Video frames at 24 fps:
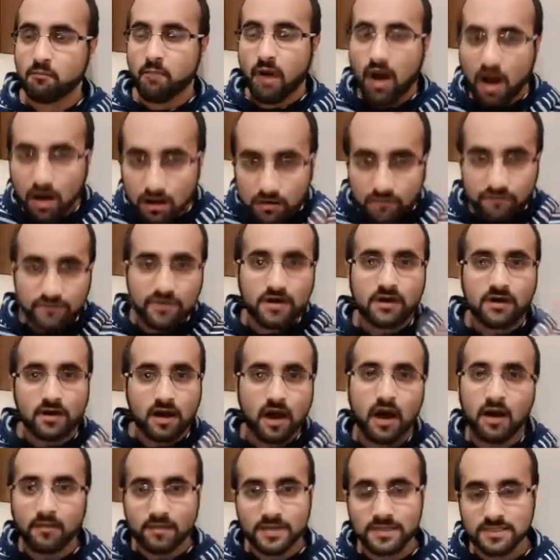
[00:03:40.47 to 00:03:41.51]
part of their
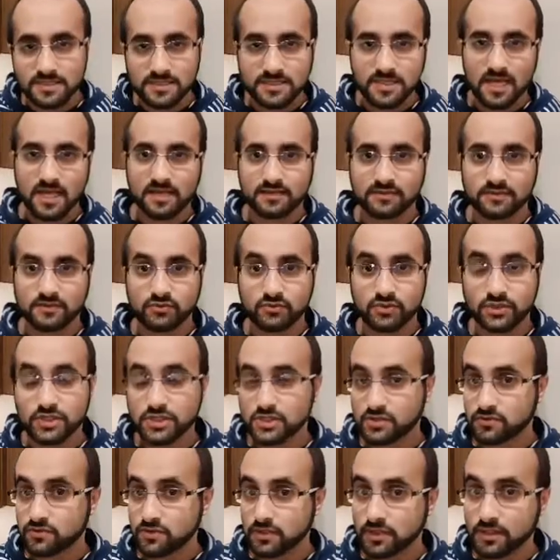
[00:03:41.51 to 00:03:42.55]
common sense, which
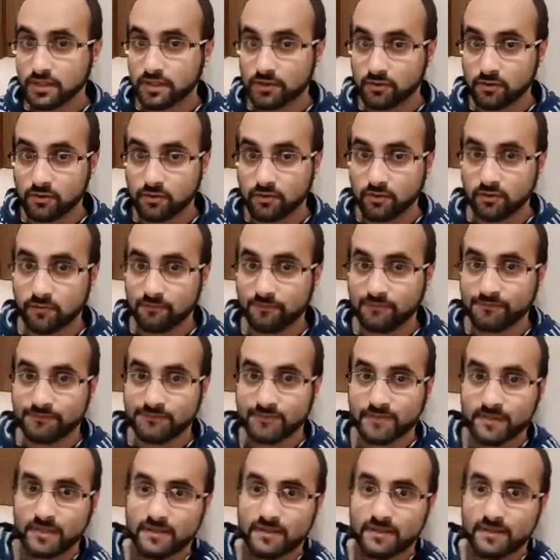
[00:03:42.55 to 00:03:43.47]
is really cool.